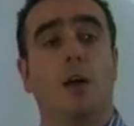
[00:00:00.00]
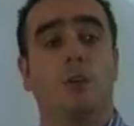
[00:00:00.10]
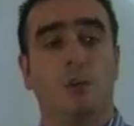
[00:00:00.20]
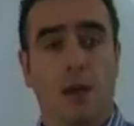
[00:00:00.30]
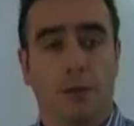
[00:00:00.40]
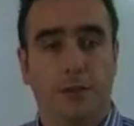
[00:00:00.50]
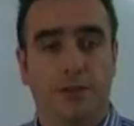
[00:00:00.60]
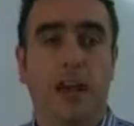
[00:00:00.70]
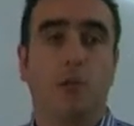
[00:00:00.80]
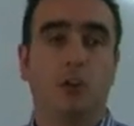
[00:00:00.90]
to methods
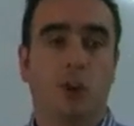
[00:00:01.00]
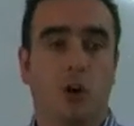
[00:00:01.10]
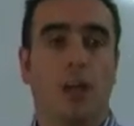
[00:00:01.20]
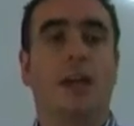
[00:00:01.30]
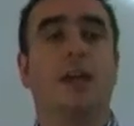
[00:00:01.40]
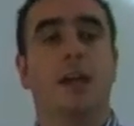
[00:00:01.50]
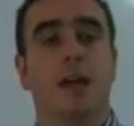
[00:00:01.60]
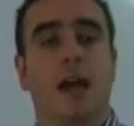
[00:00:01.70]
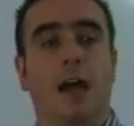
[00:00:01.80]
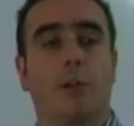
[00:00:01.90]
and returning
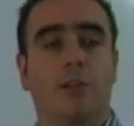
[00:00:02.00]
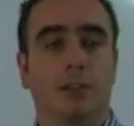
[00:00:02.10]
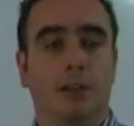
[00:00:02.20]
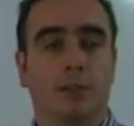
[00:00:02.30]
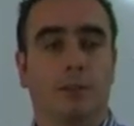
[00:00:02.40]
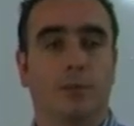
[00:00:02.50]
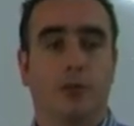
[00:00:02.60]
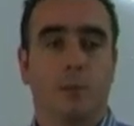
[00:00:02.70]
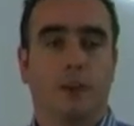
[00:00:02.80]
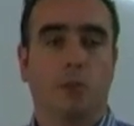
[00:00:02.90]
results
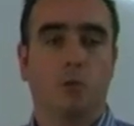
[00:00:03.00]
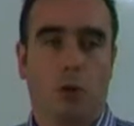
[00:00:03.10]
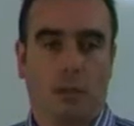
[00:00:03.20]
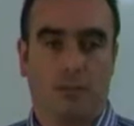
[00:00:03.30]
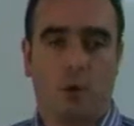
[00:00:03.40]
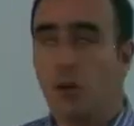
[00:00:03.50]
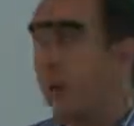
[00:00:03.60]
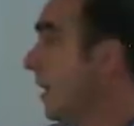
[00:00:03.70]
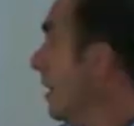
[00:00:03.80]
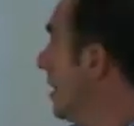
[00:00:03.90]
from method works. Okay,